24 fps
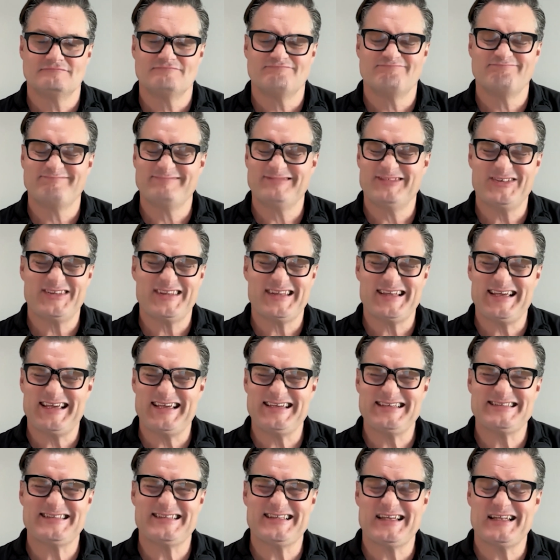not that
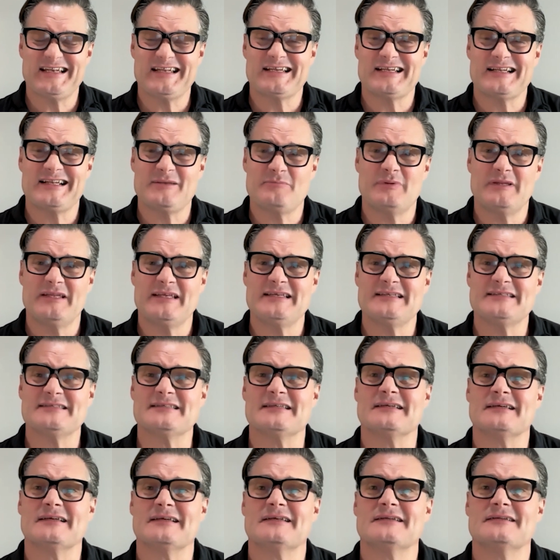aesthetically
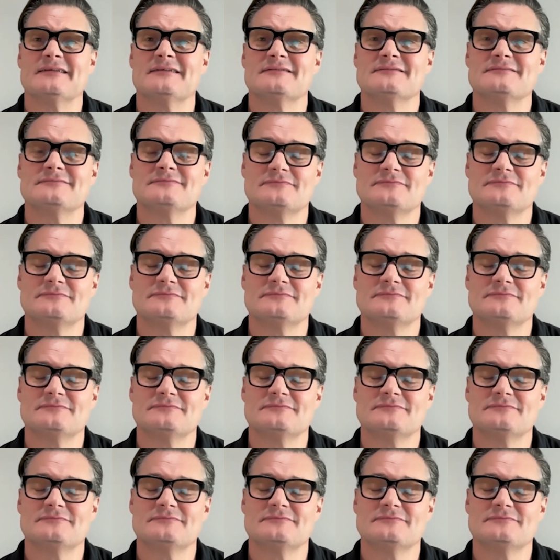pleasing.